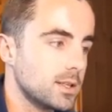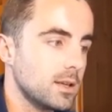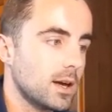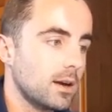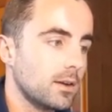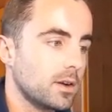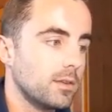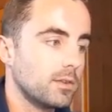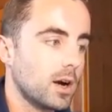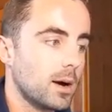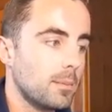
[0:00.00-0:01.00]
that
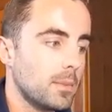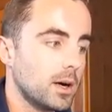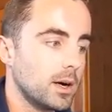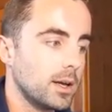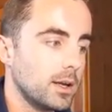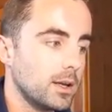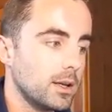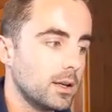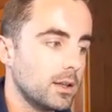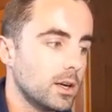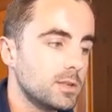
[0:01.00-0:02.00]
I've got
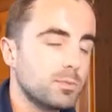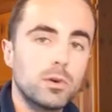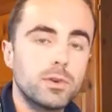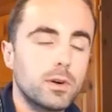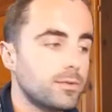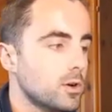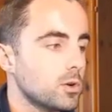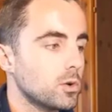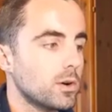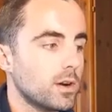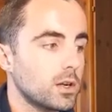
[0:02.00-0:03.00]
a nice profile
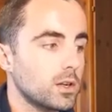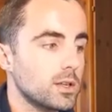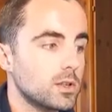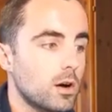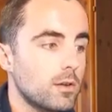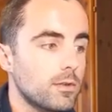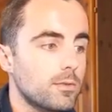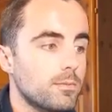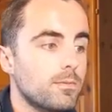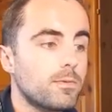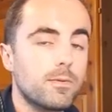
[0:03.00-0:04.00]
photo. I've got a nice cover
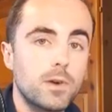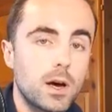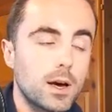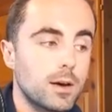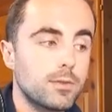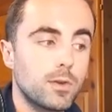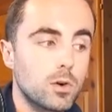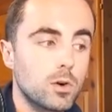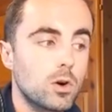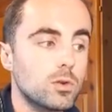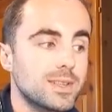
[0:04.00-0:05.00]

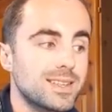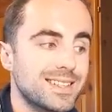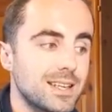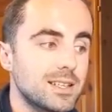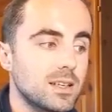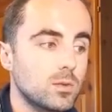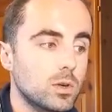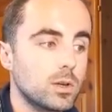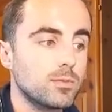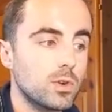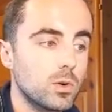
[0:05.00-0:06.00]
photo stating what
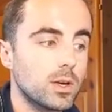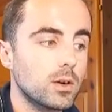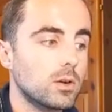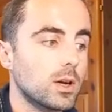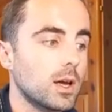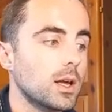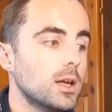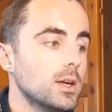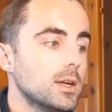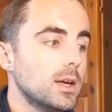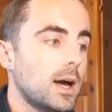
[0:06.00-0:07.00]
I'm doing, okay,
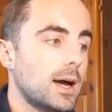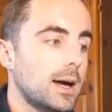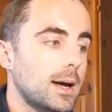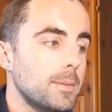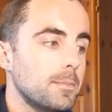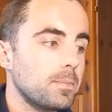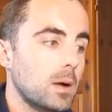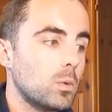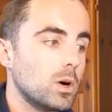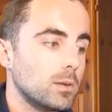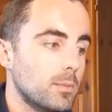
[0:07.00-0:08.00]
and
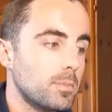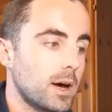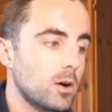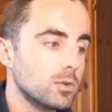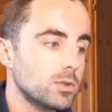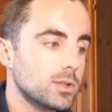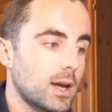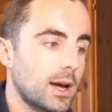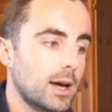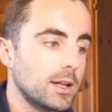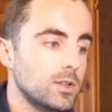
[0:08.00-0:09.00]
what I'm about.
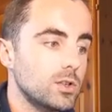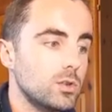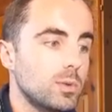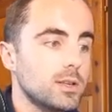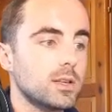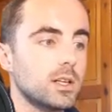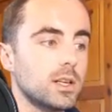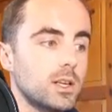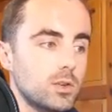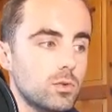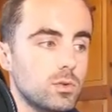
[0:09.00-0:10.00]
And you basically
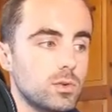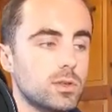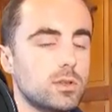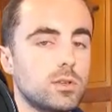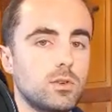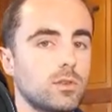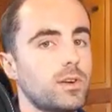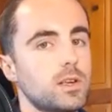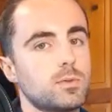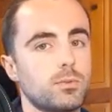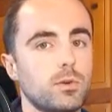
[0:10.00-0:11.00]
use your
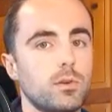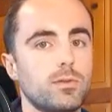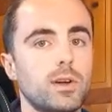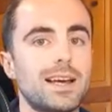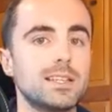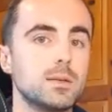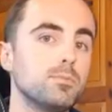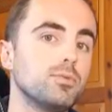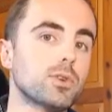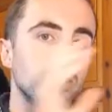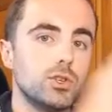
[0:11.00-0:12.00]
Facebook profile as a
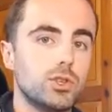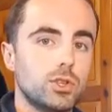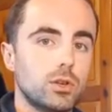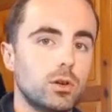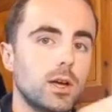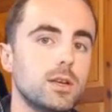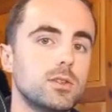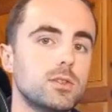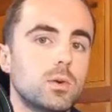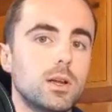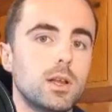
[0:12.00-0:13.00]
bridge, okay.
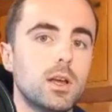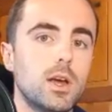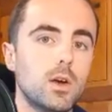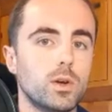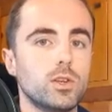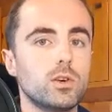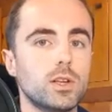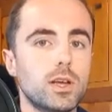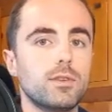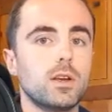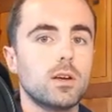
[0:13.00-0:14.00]
So when you're leaving